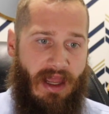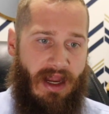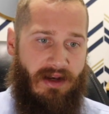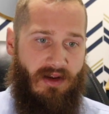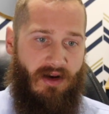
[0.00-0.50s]

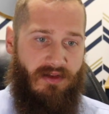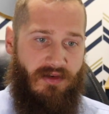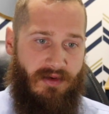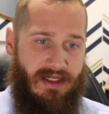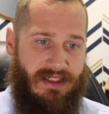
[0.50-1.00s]
and on
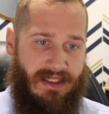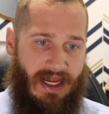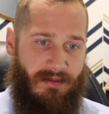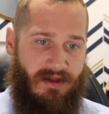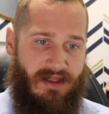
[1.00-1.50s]
three
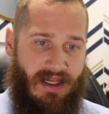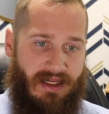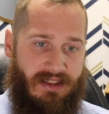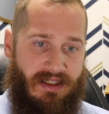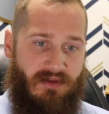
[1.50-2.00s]
Sabbath
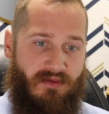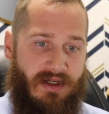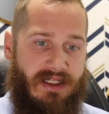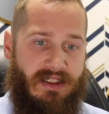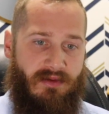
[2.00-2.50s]
days he
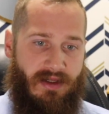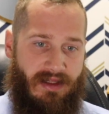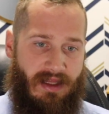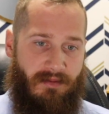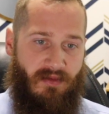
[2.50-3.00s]
reasoned with
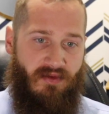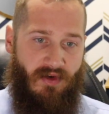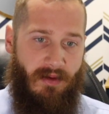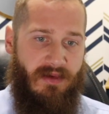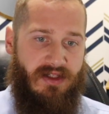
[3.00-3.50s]
them
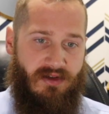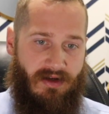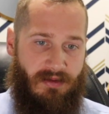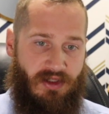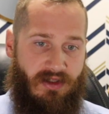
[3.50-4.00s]
from the
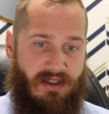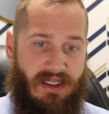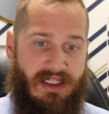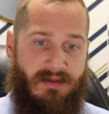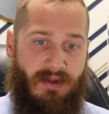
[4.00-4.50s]
Scriptures,
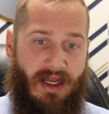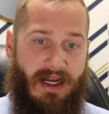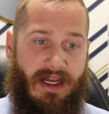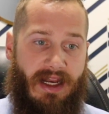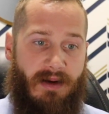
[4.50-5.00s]

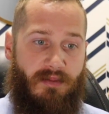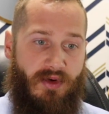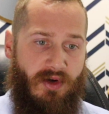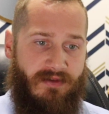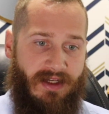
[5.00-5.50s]
explaining and
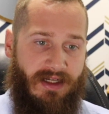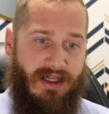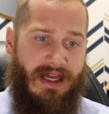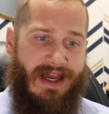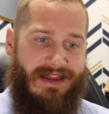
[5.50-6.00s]
proving
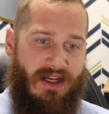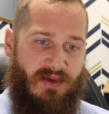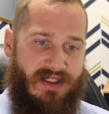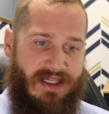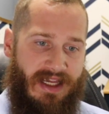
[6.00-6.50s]
that it
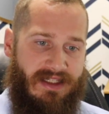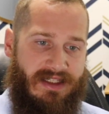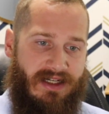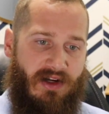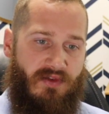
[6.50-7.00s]
was
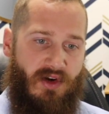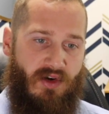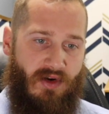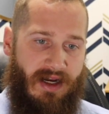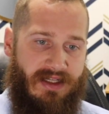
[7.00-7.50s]
necessary for
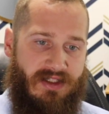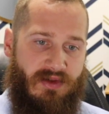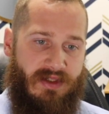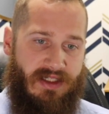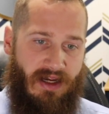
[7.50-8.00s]
Christ to
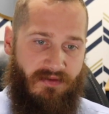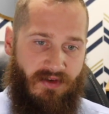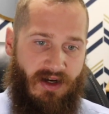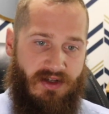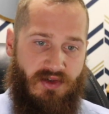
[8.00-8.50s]

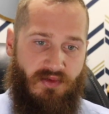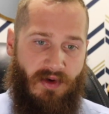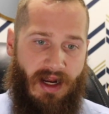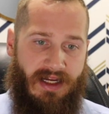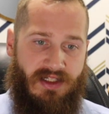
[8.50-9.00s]
suffer and to
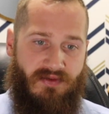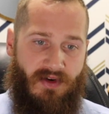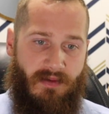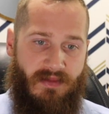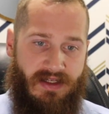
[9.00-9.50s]
rise
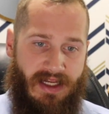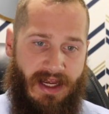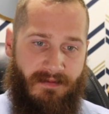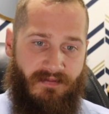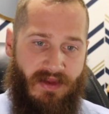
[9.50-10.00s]
from the
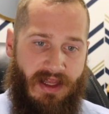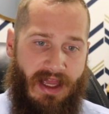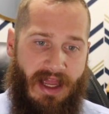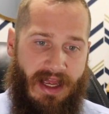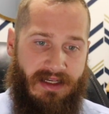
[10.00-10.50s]
dead,
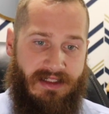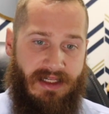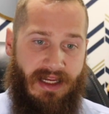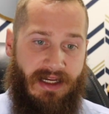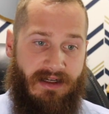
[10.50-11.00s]
and
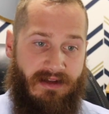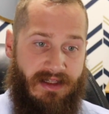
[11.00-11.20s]
saying,